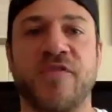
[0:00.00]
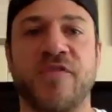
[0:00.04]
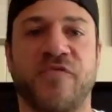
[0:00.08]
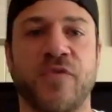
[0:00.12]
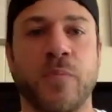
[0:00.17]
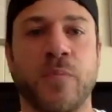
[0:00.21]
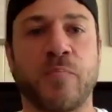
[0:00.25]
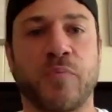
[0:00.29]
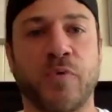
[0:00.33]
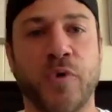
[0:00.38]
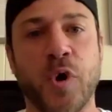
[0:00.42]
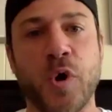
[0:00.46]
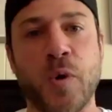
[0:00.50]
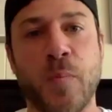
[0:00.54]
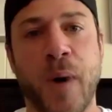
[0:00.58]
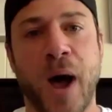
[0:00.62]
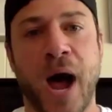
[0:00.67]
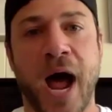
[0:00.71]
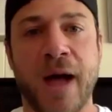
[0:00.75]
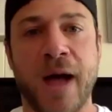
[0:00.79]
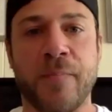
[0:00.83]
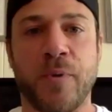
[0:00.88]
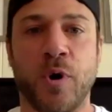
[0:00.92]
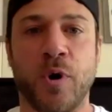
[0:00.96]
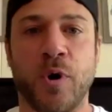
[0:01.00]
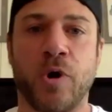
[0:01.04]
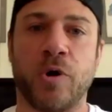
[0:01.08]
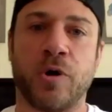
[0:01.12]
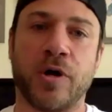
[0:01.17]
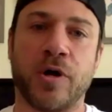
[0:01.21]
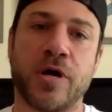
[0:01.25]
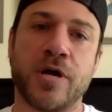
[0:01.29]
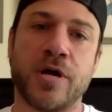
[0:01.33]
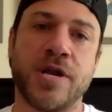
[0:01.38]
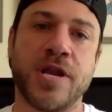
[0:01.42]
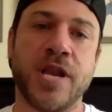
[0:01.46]
from Bro
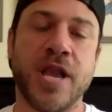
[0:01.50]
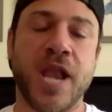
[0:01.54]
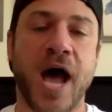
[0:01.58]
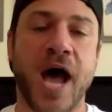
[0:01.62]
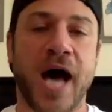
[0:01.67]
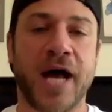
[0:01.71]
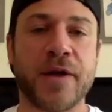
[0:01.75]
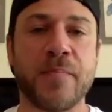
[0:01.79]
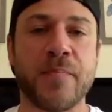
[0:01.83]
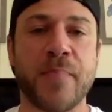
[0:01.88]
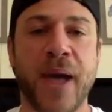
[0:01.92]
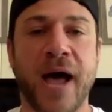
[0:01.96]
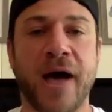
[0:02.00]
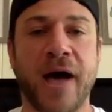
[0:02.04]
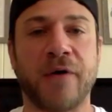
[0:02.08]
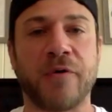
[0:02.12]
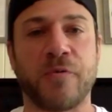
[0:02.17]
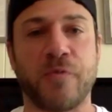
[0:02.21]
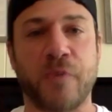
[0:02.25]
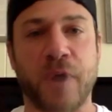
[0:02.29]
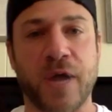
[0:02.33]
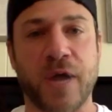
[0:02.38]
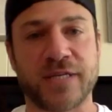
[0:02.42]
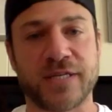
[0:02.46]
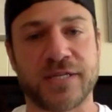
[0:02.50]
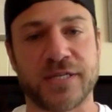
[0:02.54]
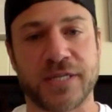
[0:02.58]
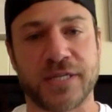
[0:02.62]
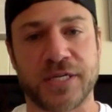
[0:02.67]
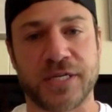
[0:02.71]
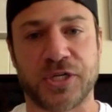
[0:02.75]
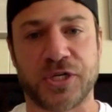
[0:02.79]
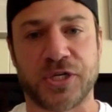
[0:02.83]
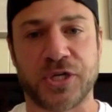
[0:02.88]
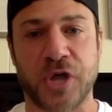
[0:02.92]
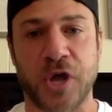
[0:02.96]
Bible, Not About Wrestling
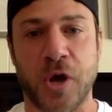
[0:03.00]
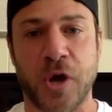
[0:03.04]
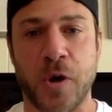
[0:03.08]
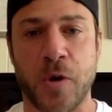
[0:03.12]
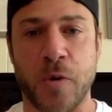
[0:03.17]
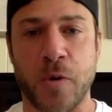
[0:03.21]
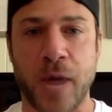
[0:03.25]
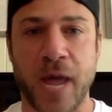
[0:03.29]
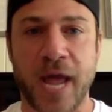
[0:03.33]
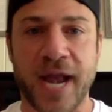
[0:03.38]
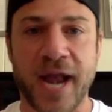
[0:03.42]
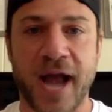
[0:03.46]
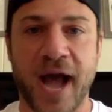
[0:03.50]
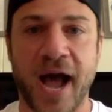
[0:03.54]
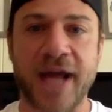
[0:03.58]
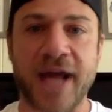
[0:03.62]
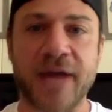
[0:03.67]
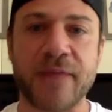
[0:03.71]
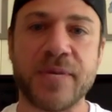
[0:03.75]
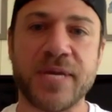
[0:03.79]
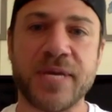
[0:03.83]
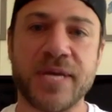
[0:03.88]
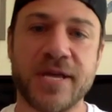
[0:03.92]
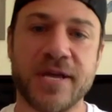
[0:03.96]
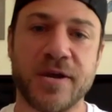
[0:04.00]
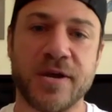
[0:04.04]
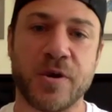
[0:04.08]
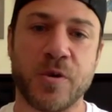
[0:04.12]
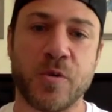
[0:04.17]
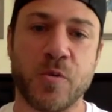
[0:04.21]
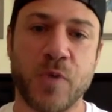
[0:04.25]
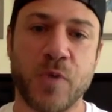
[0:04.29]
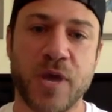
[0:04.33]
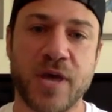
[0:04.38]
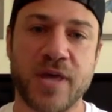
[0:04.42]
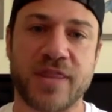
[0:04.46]
Show, and I am here
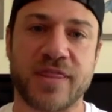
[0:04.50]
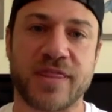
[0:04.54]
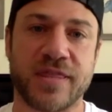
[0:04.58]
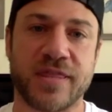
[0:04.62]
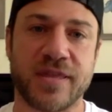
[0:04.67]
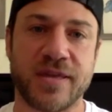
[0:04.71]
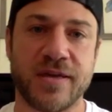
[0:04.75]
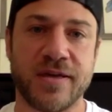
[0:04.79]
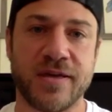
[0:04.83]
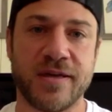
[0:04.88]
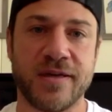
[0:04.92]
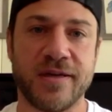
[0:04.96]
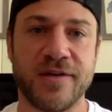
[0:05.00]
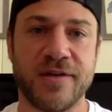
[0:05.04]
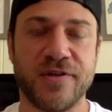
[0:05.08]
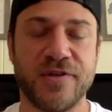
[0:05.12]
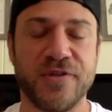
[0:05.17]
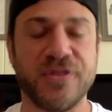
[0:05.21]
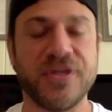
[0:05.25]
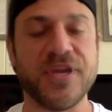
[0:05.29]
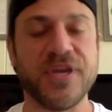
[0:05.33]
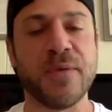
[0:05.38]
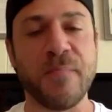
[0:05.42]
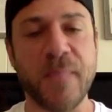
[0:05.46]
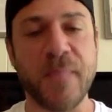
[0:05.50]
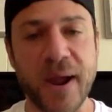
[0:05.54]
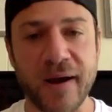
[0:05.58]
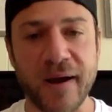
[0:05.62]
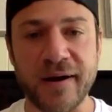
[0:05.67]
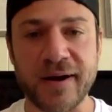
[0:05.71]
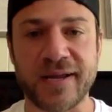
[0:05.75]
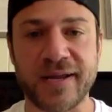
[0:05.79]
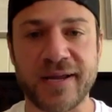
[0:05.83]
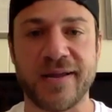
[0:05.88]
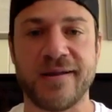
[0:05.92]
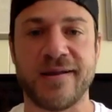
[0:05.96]
with the
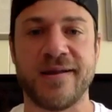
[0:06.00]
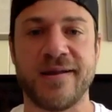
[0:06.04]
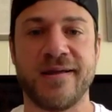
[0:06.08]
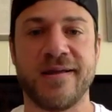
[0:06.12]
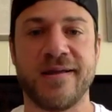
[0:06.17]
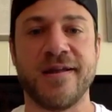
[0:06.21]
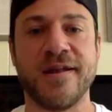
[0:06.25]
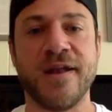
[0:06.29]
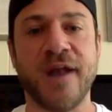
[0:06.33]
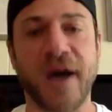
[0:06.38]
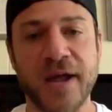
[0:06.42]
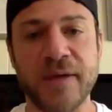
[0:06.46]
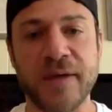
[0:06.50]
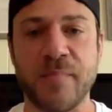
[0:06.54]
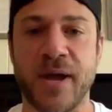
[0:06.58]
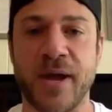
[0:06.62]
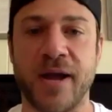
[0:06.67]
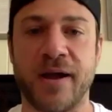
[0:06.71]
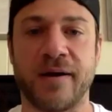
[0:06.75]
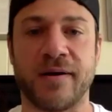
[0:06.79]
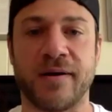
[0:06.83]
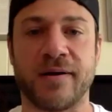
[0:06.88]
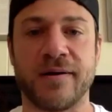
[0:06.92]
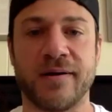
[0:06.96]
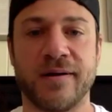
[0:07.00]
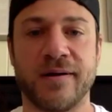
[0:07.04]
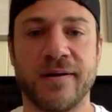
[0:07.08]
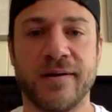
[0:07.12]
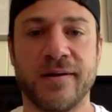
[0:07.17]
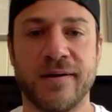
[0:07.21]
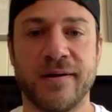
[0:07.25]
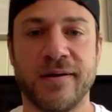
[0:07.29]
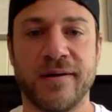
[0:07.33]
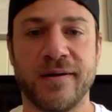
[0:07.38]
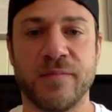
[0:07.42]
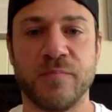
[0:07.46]
American Nightmare,
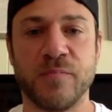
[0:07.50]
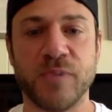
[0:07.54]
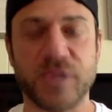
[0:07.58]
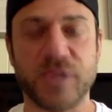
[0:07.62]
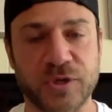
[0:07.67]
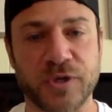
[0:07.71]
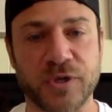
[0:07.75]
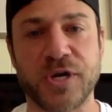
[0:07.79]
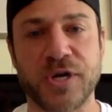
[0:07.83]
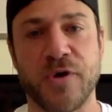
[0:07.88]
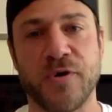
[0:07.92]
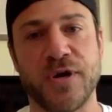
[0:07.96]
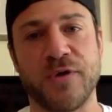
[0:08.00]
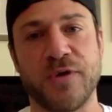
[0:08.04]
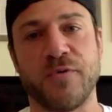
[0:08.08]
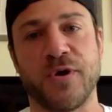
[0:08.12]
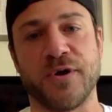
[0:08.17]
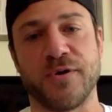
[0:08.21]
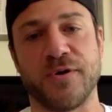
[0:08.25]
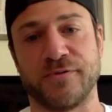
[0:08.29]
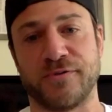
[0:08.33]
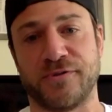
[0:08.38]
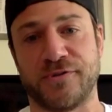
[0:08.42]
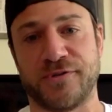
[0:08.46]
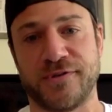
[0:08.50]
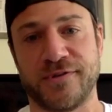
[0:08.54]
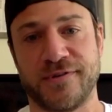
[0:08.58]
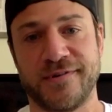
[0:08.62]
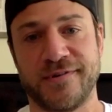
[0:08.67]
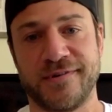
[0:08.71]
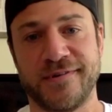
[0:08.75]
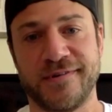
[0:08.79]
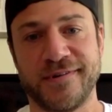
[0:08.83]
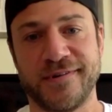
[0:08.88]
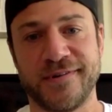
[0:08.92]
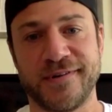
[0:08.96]
Mr. Cody Rhodes.
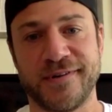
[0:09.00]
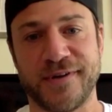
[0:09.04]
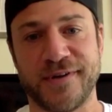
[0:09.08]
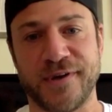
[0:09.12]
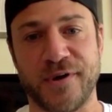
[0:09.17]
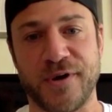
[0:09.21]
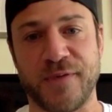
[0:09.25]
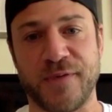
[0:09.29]
Cody, hey,